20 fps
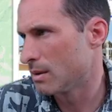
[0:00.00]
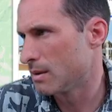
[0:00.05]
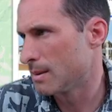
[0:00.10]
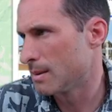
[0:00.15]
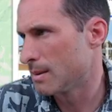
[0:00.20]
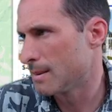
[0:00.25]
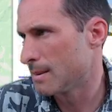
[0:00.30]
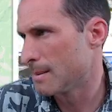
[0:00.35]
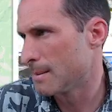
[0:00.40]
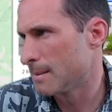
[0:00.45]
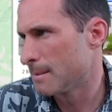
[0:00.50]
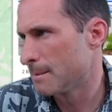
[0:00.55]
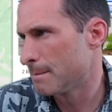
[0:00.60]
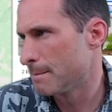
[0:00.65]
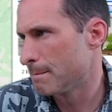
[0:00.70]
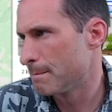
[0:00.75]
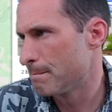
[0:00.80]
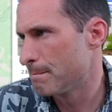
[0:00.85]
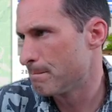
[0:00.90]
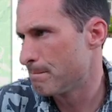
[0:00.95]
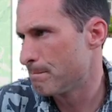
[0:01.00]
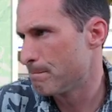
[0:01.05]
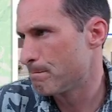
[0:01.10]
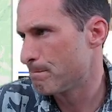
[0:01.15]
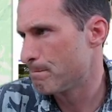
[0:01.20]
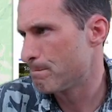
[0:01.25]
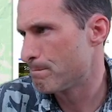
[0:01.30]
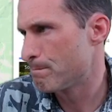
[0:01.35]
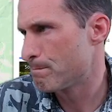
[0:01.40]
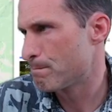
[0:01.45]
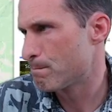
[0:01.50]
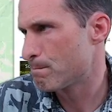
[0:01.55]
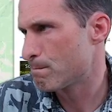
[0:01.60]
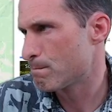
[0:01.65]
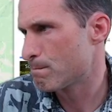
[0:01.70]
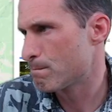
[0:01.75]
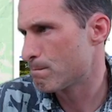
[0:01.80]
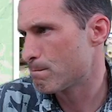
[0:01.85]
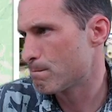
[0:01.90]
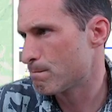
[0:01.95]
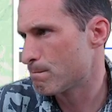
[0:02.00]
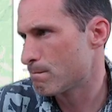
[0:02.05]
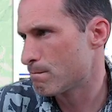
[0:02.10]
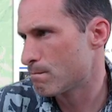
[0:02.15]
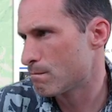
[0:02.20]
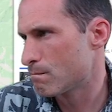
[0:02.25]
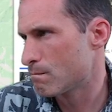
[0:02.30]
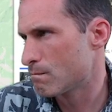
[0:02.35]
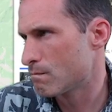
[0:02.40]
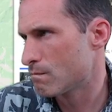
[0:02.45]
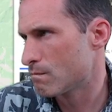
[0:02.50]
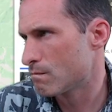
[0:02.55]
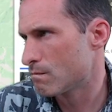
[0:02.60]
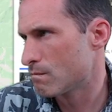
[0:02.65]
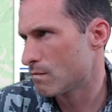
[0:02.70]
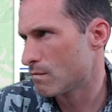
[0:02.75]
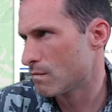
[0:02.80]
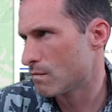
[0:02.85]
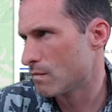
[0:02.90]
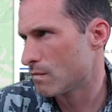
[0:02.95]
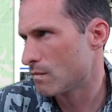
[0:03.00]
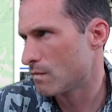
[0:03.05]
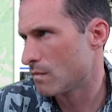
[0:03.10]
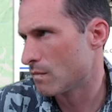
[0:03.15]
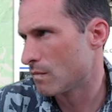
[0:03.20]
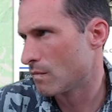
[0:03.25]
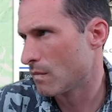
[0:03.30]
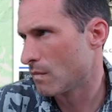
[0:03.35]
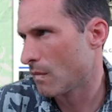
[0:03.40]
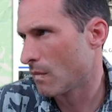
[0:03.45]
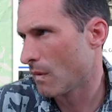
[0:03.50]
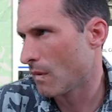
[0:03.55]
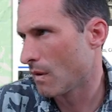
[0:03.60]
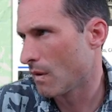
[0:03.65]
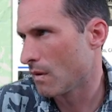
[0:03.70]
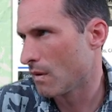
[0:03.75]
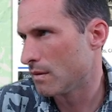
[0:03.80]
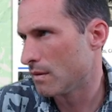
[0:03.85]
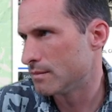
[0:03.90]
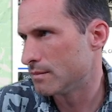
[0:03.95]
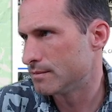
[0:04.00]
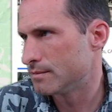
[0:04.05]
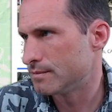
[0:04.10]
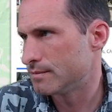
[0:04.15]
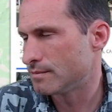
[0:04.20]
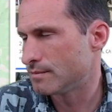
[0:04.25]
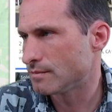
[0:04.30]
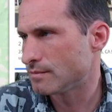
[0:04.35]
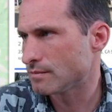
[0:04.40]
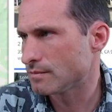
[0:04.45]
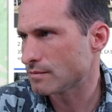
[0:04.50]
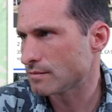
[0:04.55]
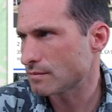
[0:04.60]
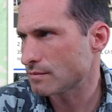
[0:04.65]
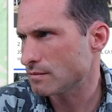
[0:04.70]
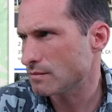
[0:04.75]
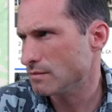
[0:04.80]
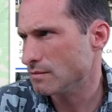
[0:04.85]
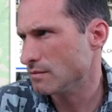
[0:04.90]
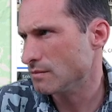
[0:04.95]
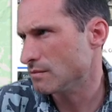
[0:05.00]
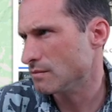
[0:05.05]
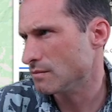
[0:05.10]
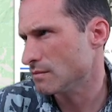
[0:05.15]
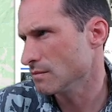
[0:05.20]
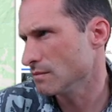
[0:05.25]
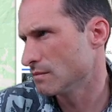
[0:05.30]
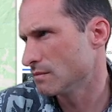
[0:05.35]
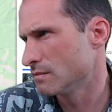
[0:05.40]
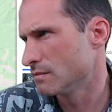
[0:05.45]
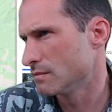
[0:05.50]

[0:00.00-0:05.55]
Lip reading: No one is speaking in this clip.